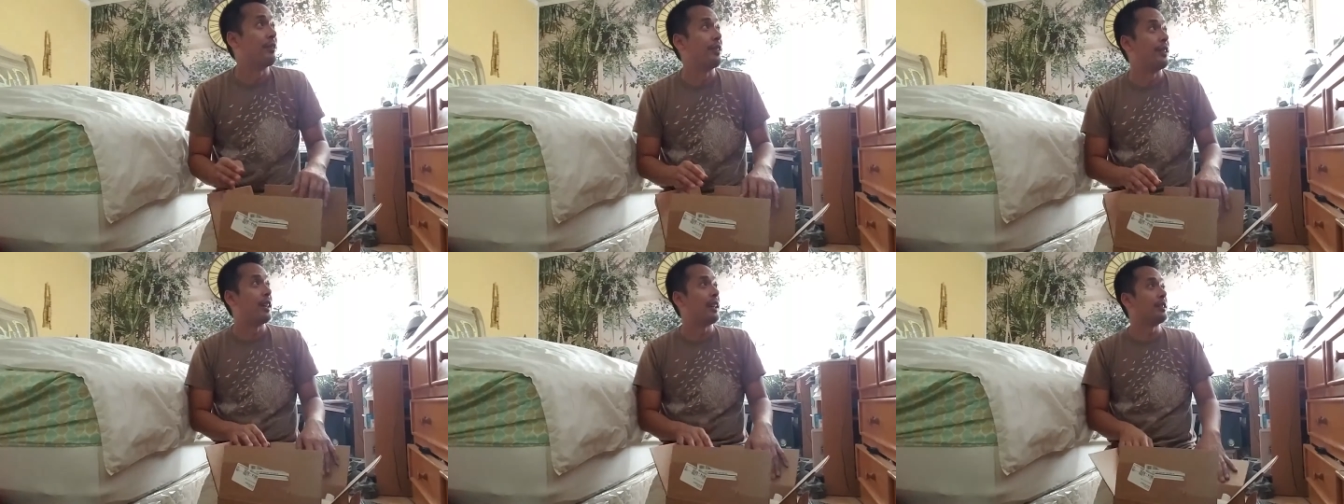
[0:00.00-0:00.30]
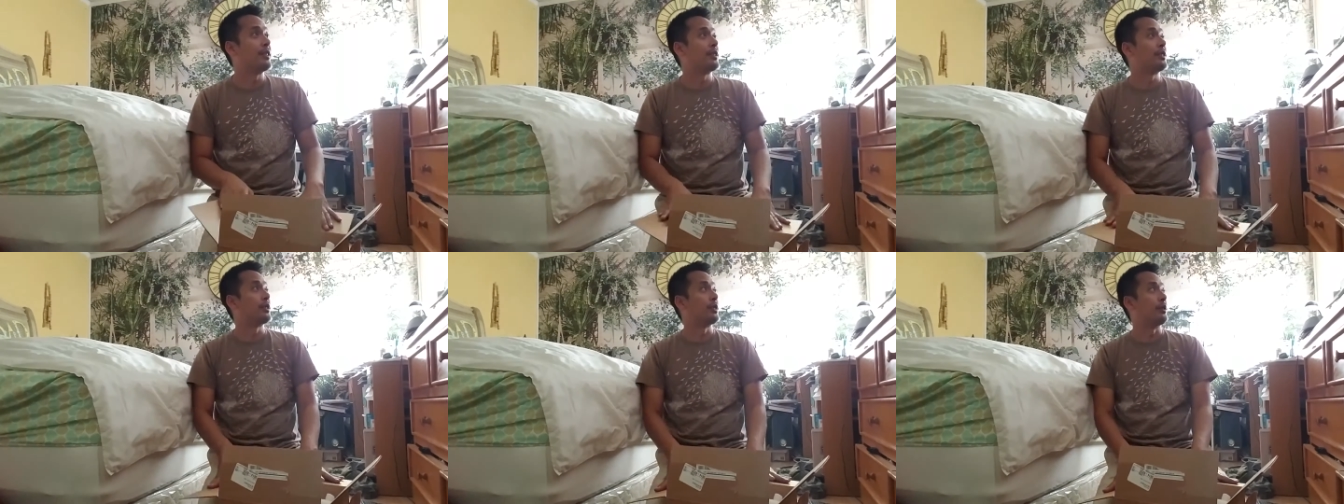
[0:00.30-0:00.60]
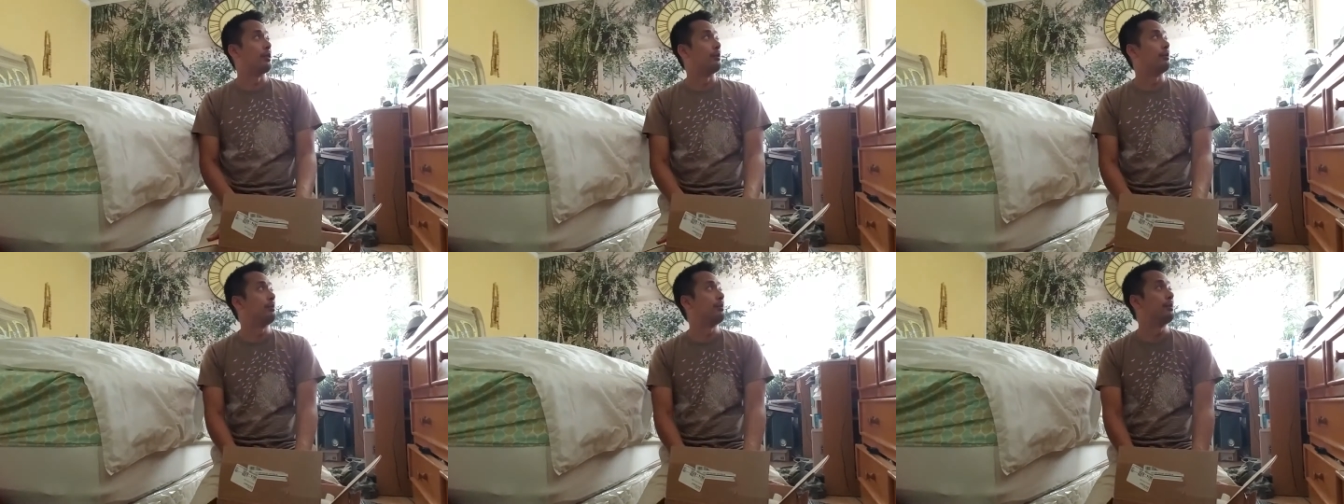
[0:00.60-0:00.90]
for that,
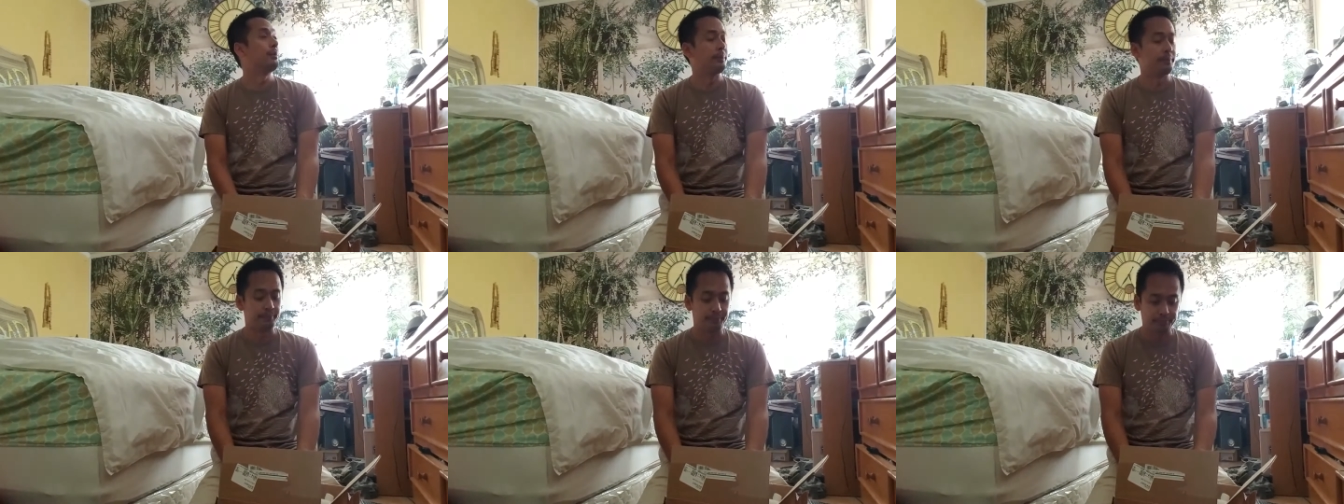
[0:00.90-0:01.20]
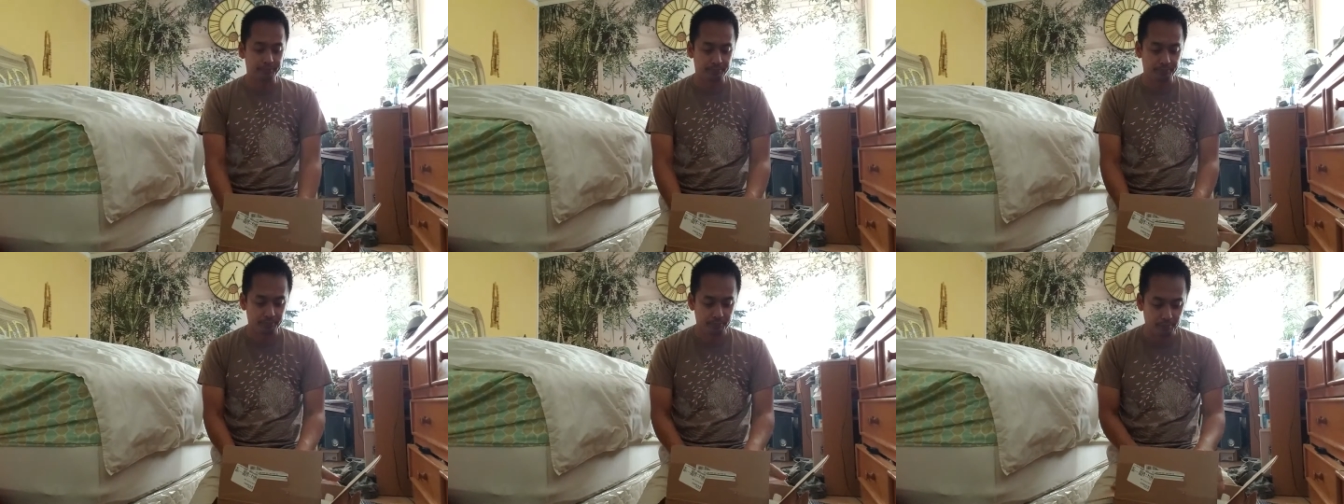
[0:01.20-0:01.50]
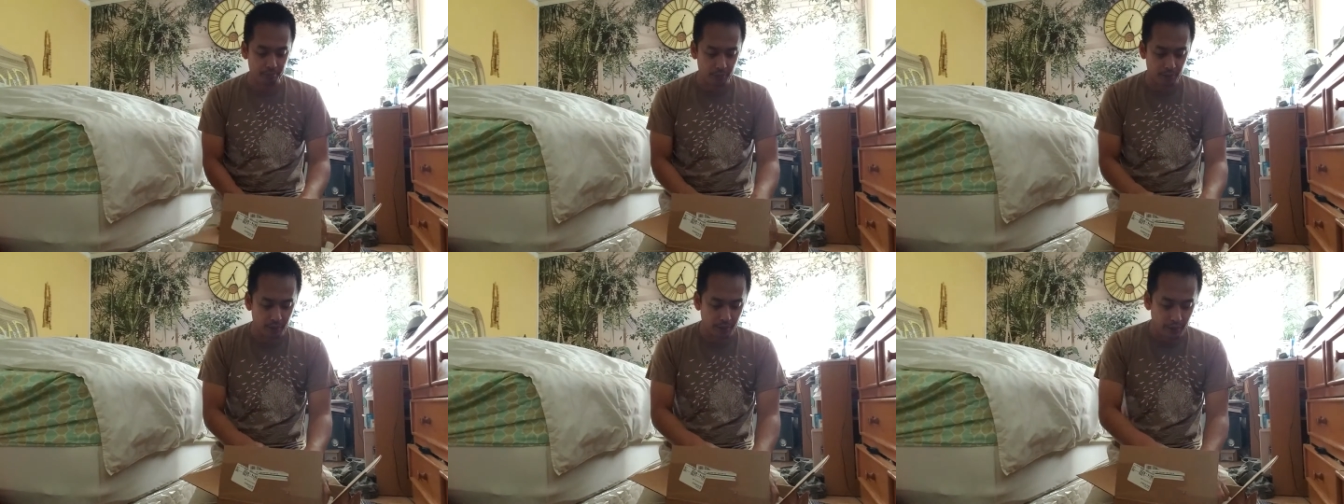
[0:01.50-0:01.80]
so,
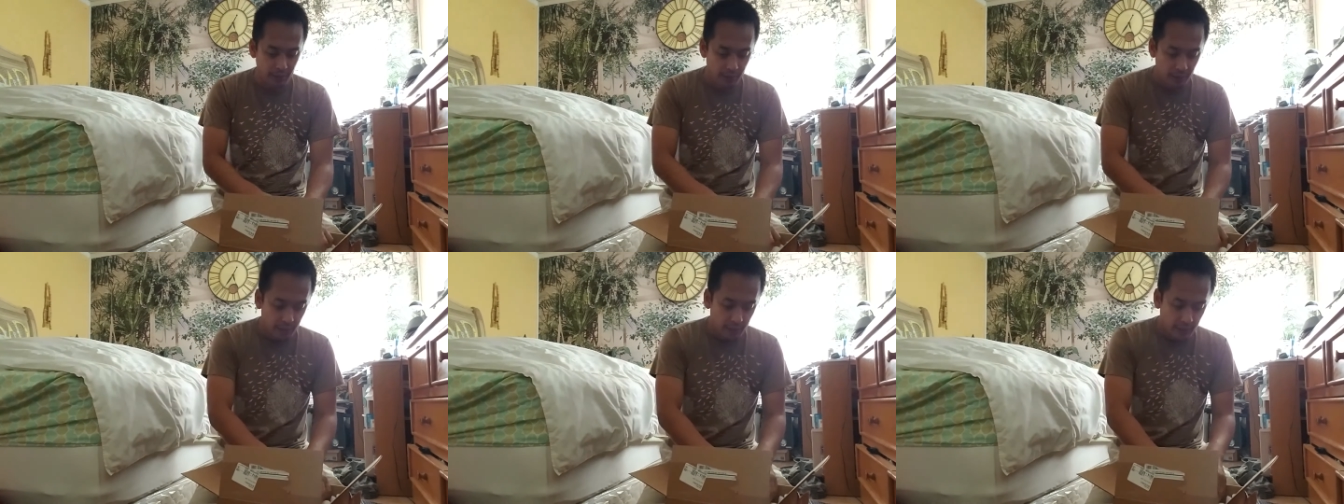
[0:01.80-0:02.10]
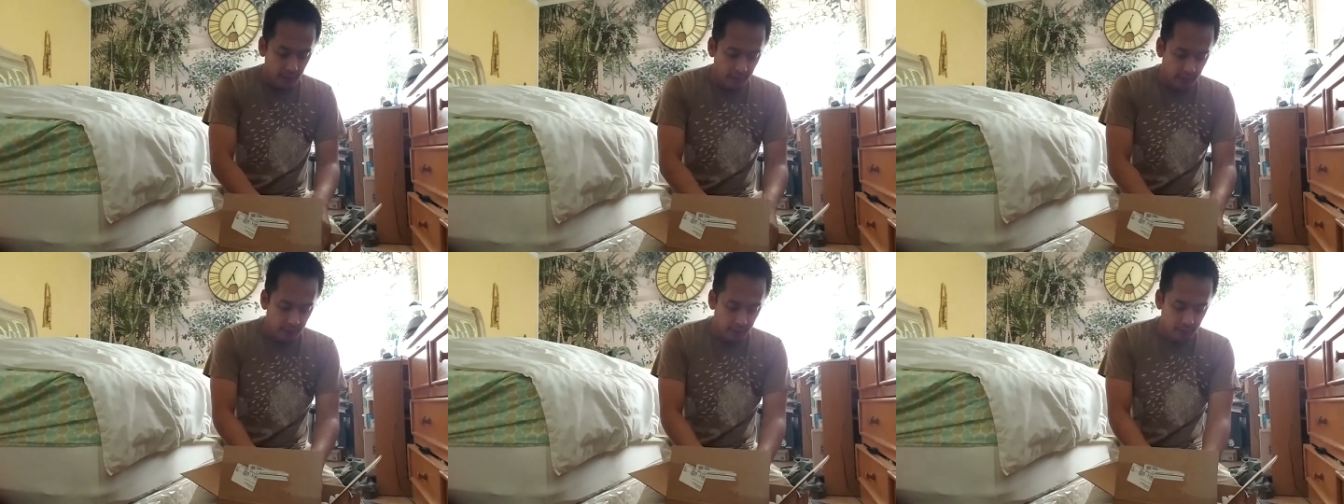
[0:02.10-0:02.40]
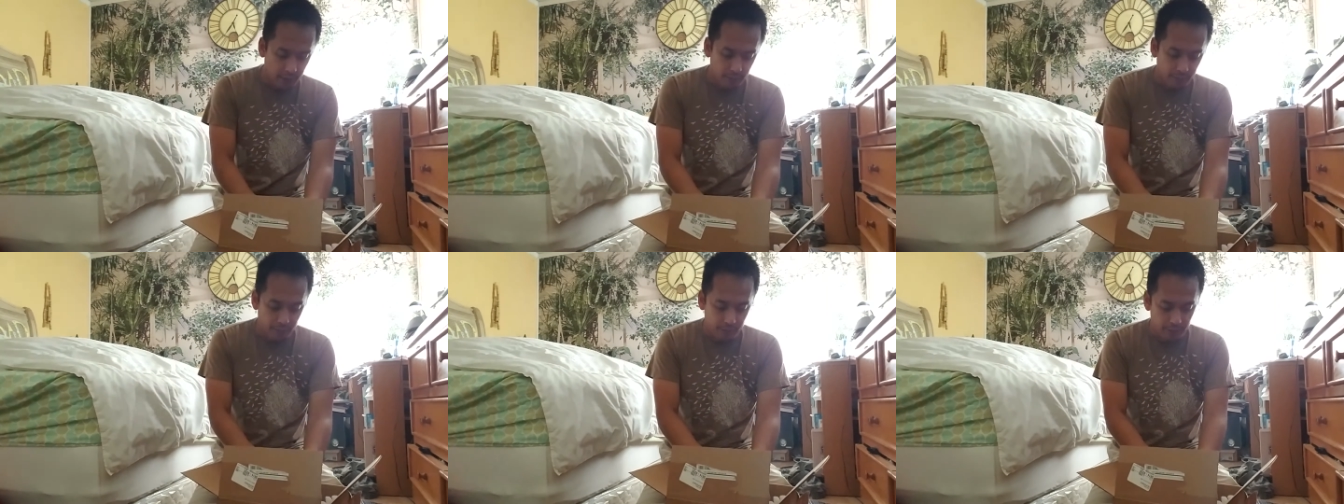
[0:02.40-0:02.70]
but
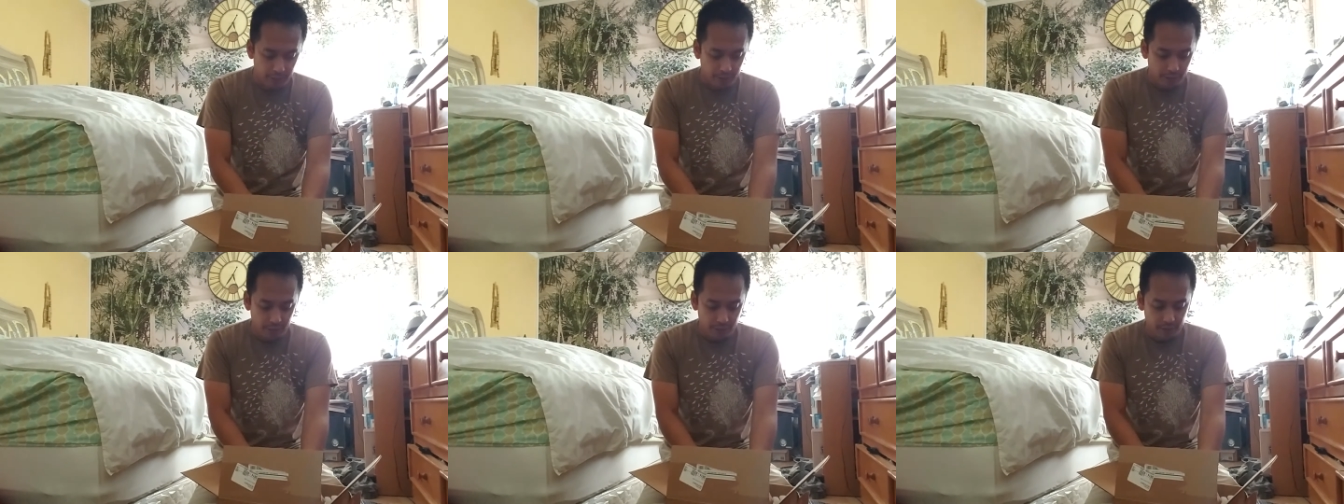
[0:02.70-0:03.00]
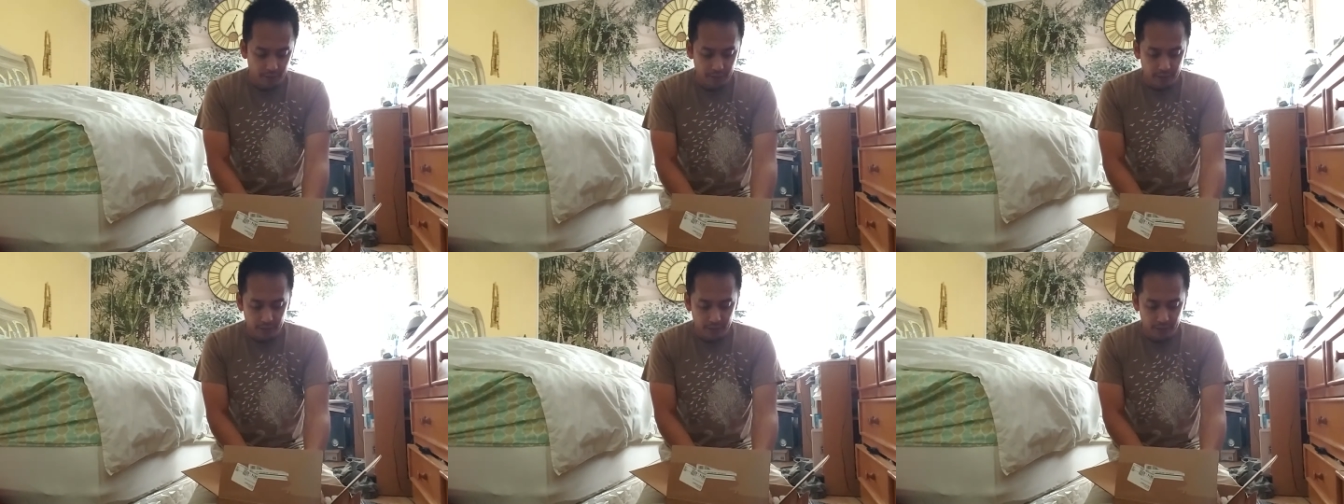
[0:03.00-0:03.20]
anyways,